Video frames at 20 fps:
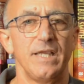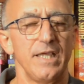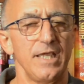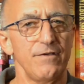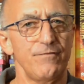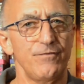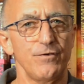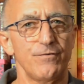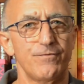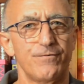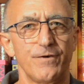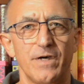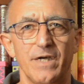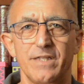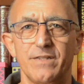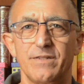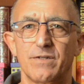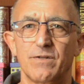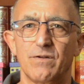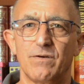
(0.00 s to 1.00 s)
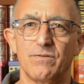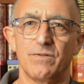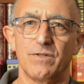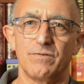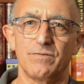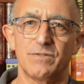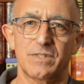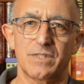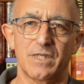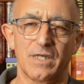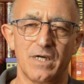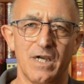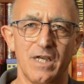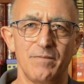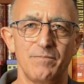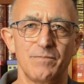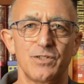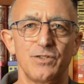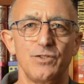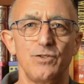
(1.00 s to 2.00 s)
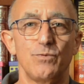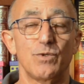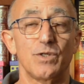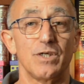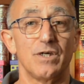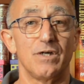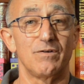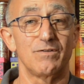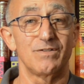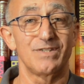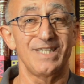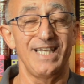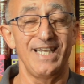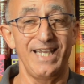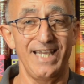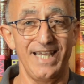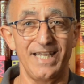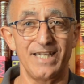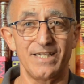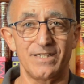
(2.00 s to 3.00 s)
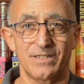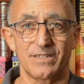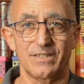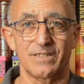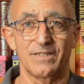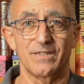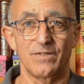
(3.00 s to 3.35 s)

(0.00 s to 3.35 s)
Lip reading: If you find that on those times you can't hit